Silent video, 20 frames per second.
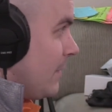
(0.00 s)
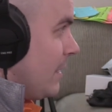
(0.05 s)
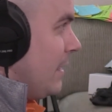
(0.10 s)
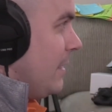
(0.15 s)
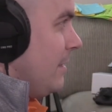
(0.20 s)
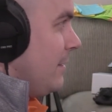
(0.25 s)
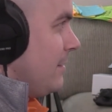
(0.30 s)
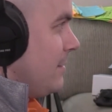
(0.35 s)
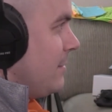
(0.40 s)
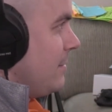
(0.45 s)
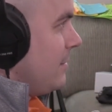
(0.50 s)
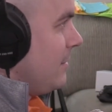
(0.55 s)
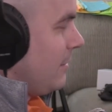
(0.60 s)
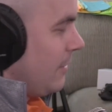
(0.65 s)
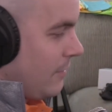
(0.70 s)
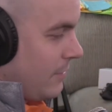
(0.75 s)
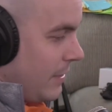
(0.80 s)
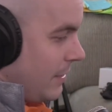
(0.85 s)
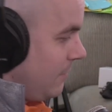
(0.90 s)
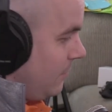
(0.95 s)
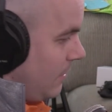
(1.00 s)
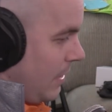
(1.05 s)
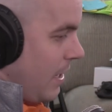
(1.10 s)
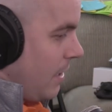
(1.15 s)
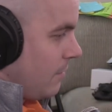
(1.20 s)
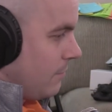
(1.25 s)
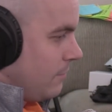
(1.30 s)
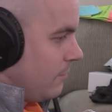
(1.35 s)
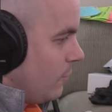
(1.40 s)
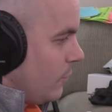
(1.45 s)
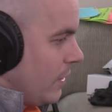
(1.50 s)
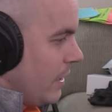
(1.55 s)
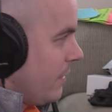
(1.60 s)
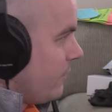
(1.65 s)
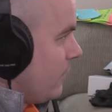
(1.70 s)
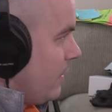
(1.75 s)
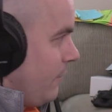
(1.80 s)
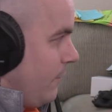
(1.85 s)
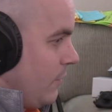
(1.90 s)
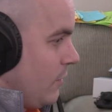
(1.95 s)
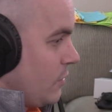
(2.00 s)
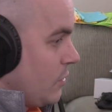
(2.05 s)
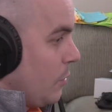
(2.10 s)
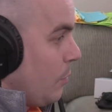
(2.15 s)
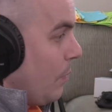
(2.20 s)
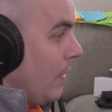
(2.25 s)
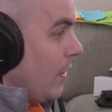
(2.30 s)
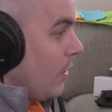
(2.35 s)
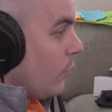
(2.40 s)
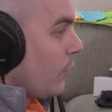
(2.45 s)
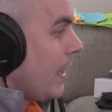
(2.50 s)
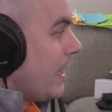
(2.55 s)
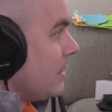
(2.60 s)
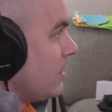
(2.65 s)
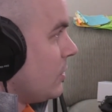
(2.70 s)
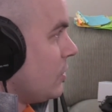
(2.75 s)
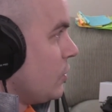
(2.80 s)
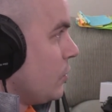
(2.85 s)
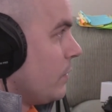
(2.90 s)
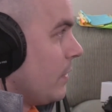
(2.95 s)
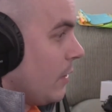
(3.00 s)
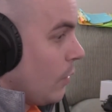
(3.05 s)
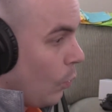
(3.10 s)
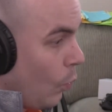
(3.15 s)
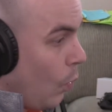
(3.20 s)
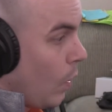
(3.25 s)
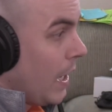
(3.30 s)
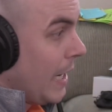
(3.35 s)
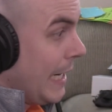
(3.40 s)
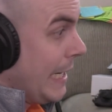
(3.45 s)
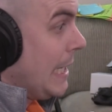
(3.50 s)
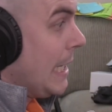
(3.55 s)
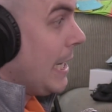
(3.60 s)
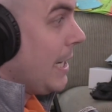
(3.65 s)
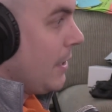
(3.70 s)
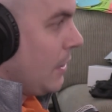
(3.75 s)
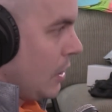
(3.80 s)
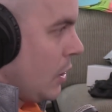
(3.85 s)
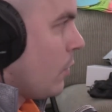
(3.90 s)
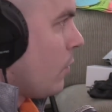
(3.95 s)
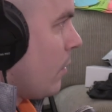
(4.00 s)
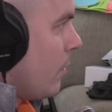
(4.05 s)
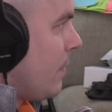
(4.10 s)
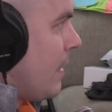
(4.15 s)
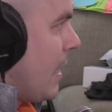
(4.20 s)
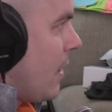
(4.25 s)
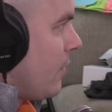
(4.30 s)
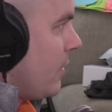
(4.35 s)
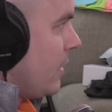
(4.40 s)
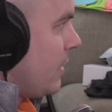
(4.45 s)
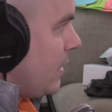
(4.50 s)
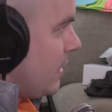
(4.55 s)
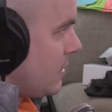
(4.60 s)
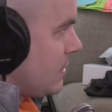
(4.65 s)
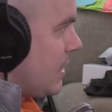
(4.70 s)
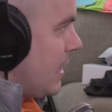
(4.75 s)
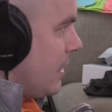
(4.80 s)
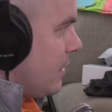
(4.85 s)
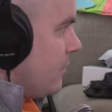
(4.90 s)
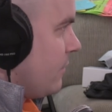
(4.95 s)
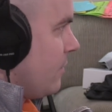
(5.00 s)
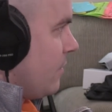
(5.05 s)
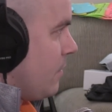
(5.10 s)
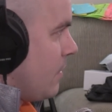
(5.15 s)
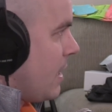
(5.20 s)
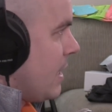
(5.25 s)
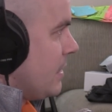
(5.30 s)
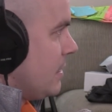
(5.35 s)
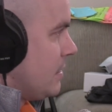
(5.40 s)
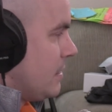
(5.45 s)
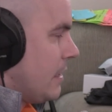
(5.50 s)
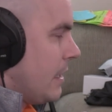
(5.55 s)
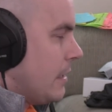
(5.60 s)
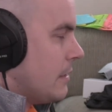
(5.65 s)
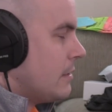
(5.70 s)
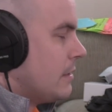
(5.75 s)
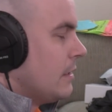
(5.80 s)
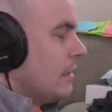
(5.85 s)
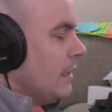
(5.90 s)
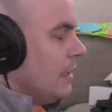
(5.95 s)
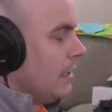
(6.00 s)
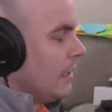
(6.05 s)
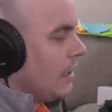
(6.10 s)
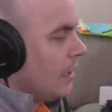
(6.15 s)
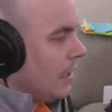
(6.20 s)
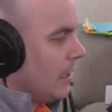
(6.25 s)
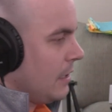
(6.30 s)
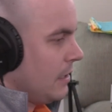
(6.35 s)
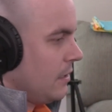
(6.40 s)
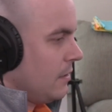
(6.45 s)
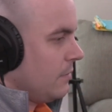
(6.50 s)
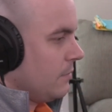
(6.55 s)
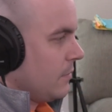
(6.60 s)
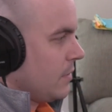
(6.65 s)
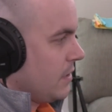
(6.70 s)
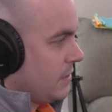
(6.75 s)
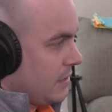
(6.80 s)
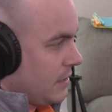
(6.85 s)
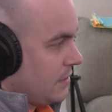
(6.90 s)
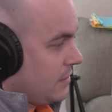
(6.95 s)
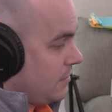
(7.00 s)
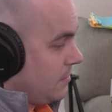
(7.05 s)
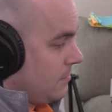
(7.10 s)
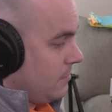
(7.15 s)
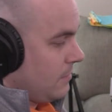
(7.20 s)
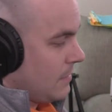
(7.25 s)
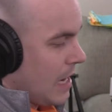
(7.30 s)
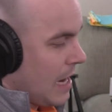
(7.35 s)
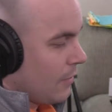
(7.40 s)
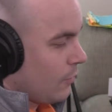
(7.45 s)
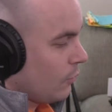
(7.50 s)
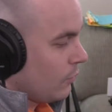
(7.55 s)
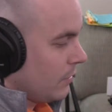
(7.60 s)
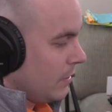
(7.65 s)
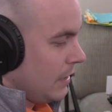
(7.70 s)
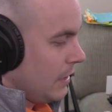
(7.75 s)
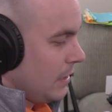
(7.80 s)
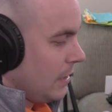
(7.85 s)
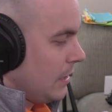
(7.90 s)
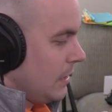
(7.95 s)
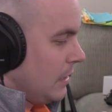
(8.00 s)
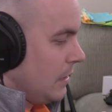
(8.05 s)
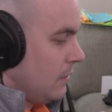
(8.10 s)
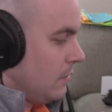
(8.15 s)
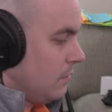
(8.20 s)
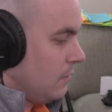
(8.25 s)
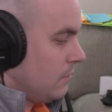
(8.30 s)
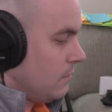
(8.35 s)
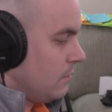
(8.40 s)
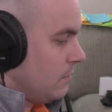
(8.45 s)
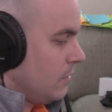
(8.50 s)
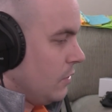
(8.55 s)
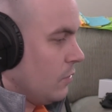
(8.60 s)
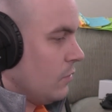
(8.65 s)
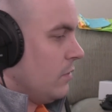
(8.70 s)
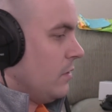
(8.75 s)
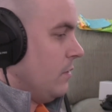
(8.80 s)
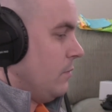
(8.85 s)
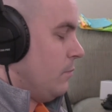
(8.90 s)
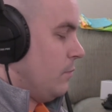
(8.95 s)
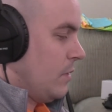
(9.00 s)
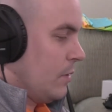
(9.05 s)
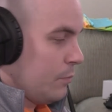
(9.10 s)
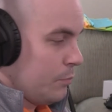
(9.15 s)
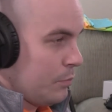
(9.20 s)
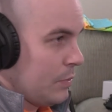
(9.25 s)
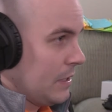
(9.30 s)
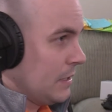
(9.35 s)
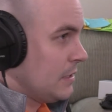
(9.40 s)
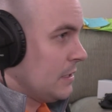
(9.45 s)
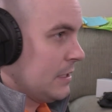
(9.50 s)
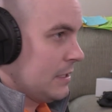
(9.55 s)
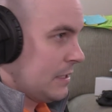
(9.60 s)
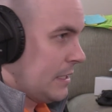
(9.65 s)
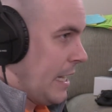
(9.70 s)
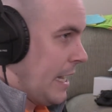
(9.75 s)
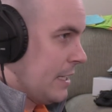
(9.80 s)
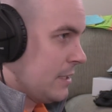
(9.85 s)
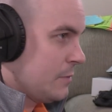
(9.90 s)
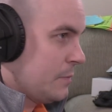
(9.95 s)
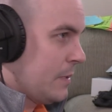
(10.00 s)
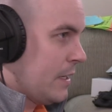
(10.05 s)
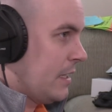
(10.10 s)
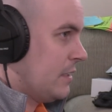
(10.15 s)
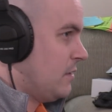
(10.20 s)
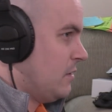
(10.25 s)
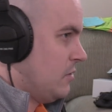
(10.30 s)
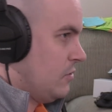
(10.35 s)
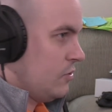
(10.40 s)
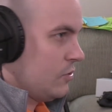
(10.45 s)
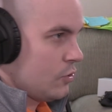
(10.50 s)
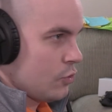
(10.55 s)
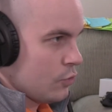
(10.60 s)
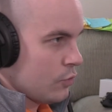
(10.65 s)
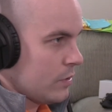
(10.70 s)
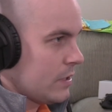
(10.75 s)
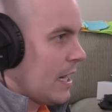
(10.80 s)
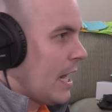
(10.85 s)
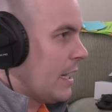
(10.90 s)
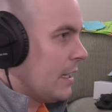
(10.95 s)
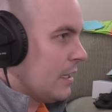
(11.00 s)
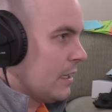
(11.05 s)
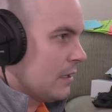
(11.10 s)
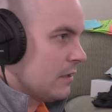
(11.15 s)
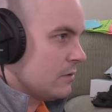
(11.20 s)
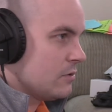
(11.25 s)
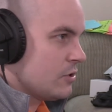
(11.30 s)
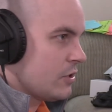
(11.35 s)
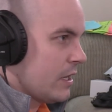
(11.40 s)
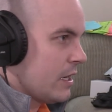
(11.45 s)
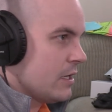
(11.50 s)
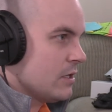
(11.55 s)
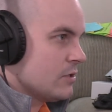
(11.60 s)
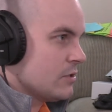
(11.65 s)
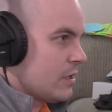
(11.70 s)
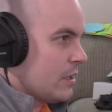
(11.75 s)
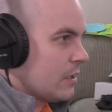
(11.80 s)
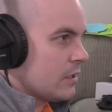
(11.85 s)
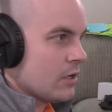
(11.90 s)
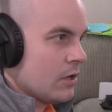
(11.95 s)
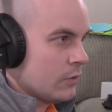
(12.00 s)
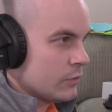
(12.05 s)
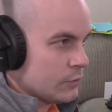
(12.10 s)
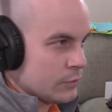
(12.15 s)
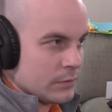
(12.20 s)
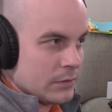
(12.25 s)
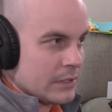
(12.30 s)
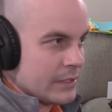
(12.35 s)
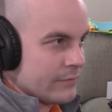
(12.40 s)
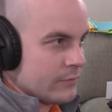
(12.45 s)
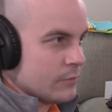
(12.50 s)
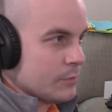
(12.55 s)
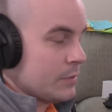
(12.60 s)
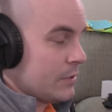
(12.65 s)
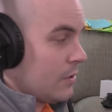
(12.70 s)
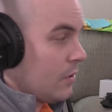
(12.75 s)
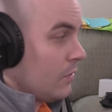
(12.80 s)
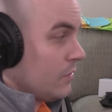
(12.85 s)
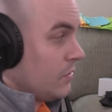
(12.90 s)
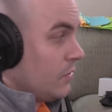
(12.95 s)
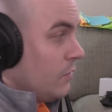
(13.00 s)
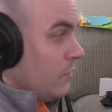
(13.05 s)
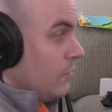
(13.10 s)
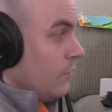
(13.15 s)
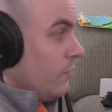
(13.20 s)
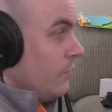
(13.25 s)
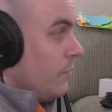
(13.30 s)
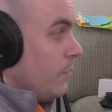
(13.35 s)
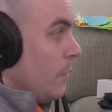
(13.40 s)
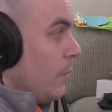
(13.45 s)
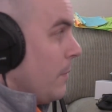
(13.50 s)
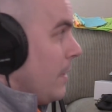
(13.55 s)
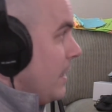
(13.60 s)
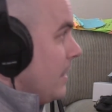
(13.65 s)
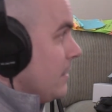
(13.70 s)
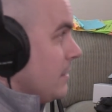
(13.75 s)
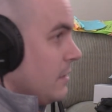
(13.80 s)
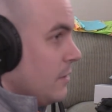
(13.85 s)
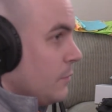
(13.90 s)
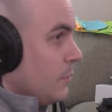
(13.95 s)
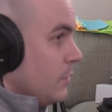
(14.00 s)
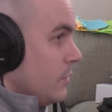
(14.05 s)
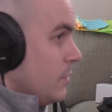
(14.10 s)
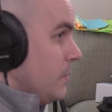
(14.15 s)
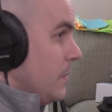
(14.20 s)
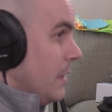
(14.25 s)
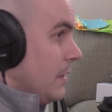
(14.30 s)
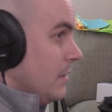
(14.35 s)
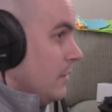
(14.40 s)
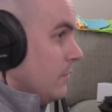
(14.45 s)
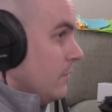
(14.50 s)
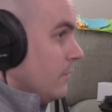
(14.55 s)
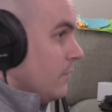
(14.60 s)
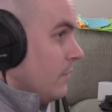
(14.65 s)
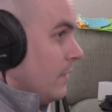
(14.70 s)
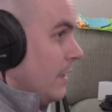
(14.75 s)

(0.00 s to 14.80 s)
Is, you know, like, yeah, whatever. If there's a better way to do it, why not know about it is kind of the mindset. Because it's not only in, you know, the business aspect and creating change on a cultural level, but also from a medicine perspective.